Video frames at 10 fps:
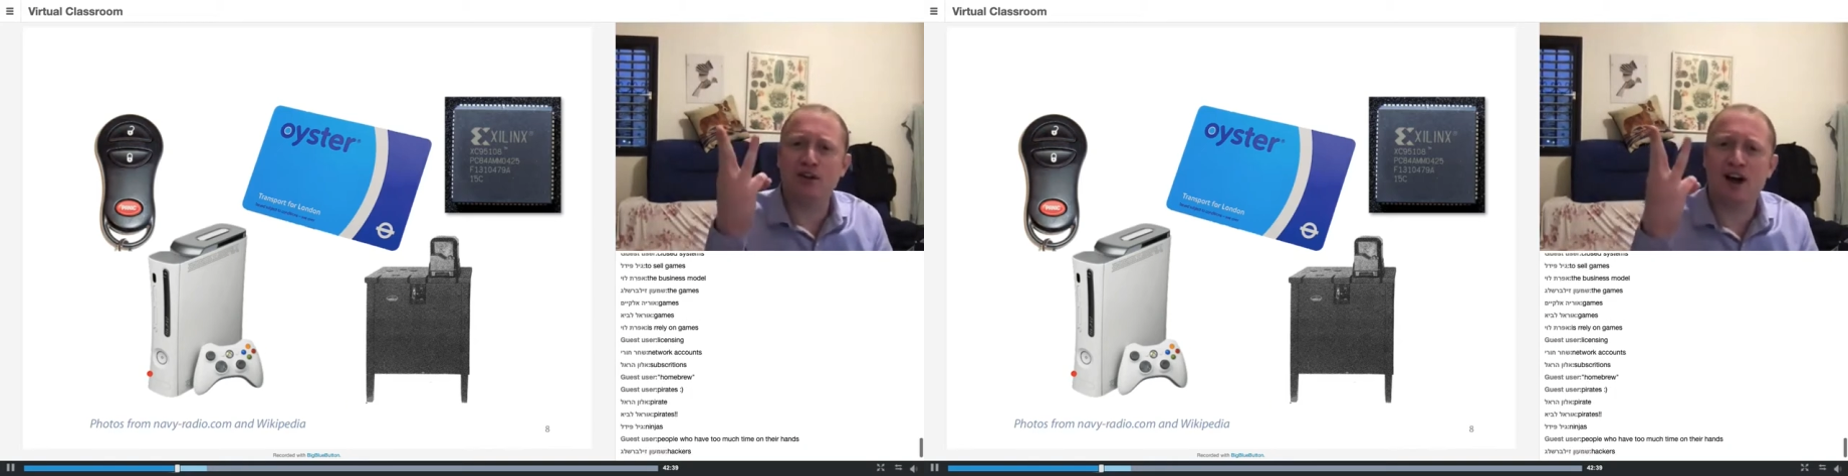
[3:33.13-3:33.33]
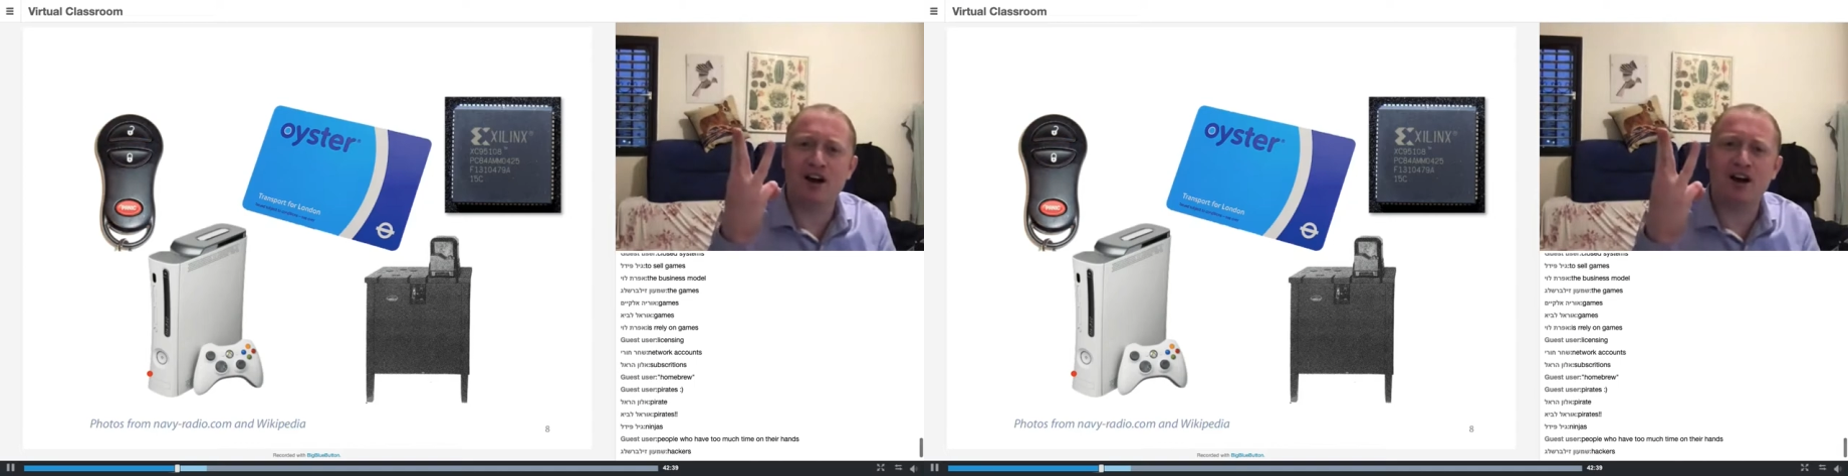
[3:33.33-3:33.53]

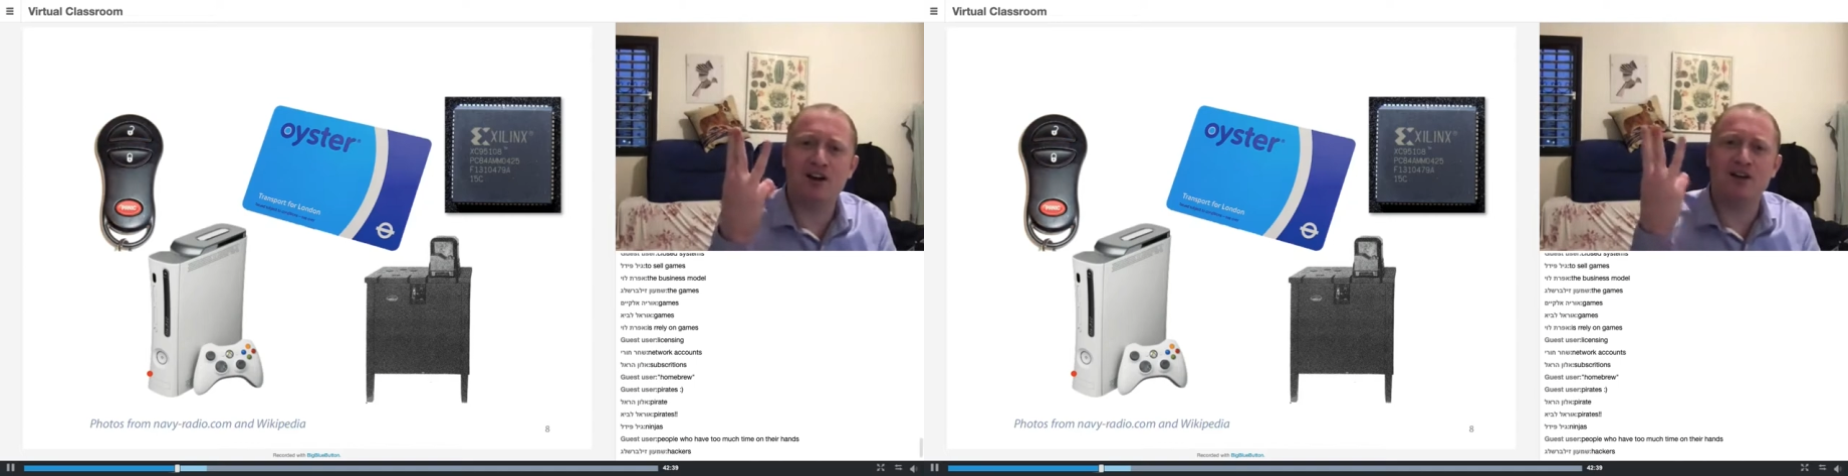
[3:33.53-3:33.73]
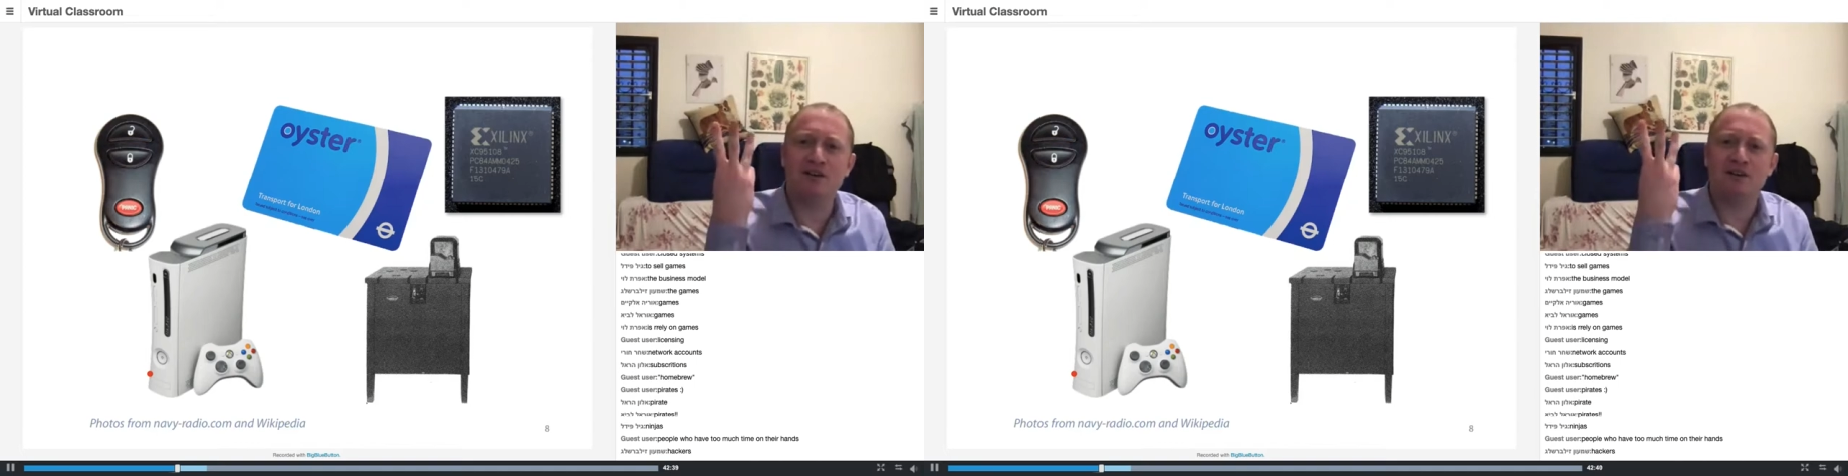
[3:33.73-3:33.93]

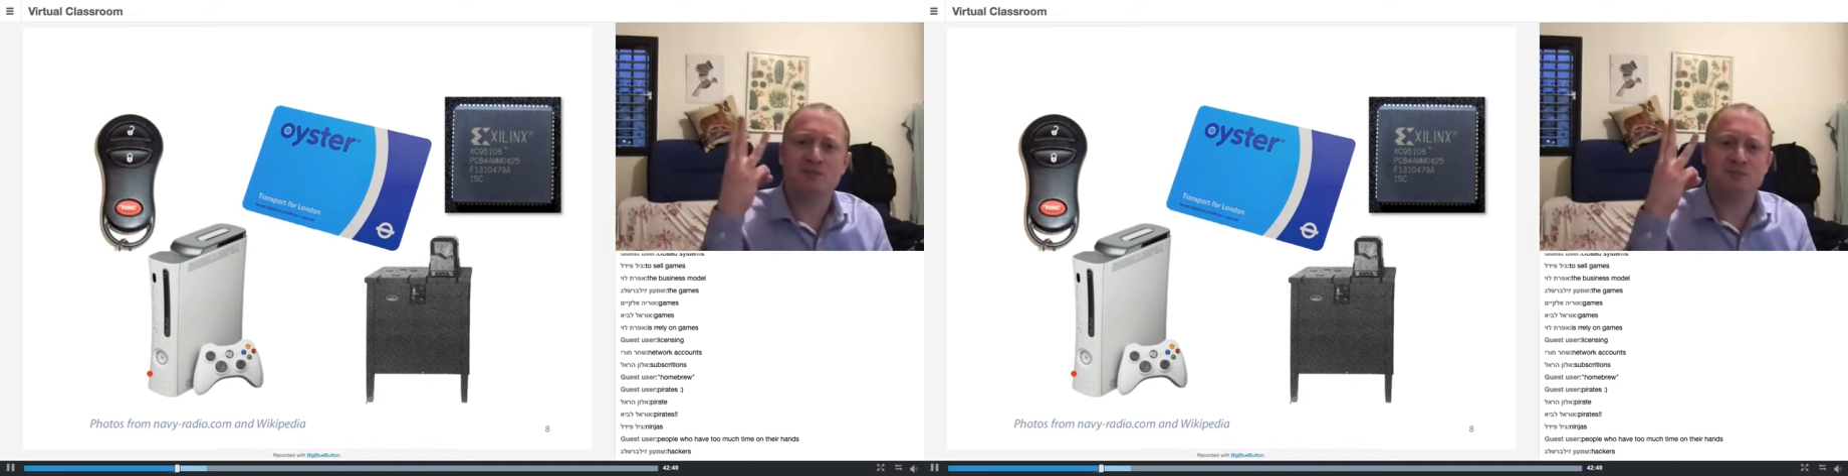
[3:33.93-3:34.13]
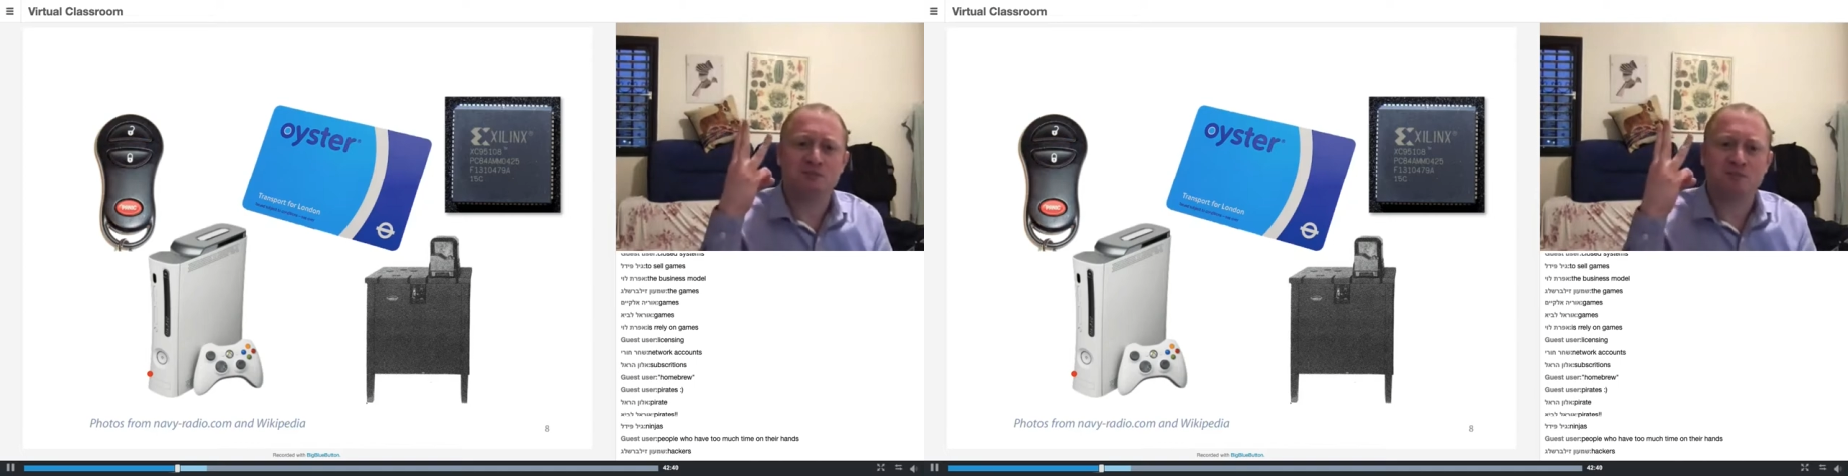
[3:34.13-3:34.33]
who
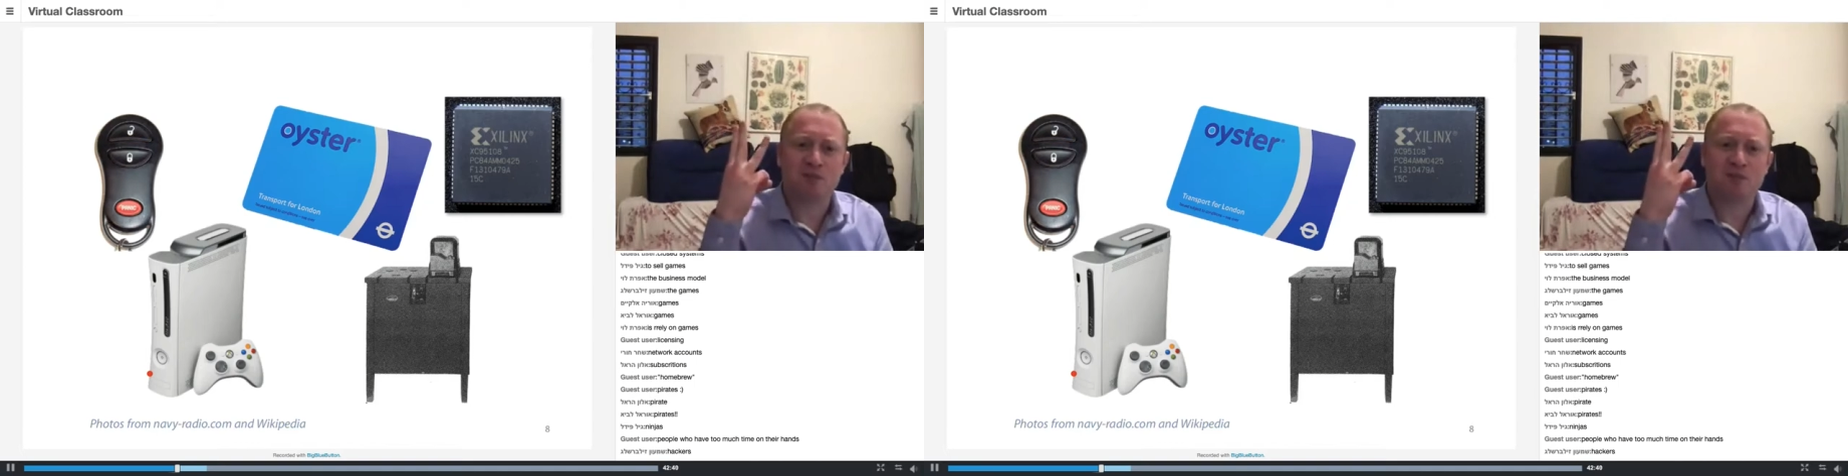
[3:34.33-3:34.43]
have